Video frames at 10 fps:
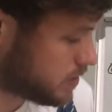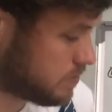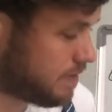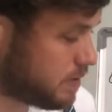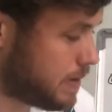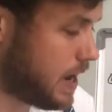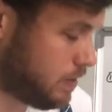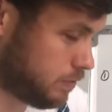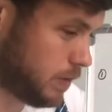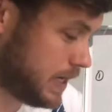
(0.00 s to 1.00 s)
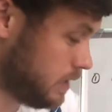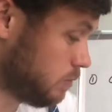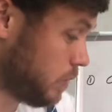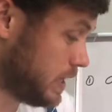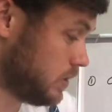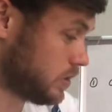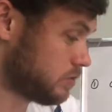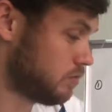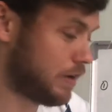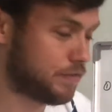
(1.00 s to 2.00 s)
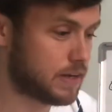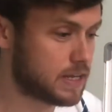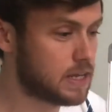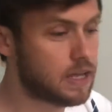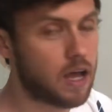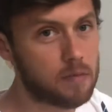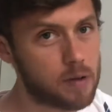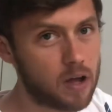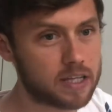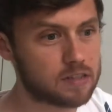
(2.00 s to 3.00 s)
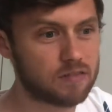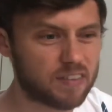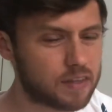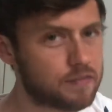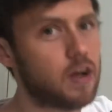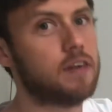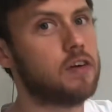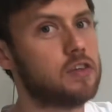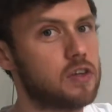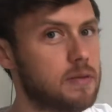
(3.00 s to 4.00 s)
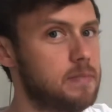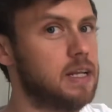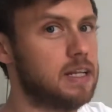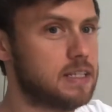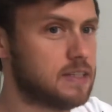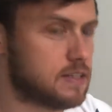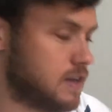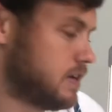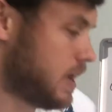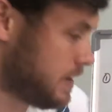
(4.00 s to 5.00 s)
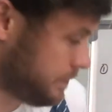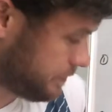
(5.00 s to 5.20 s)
for every pound of weight loss, roughly a pint, roughly 500 millilitres, okay?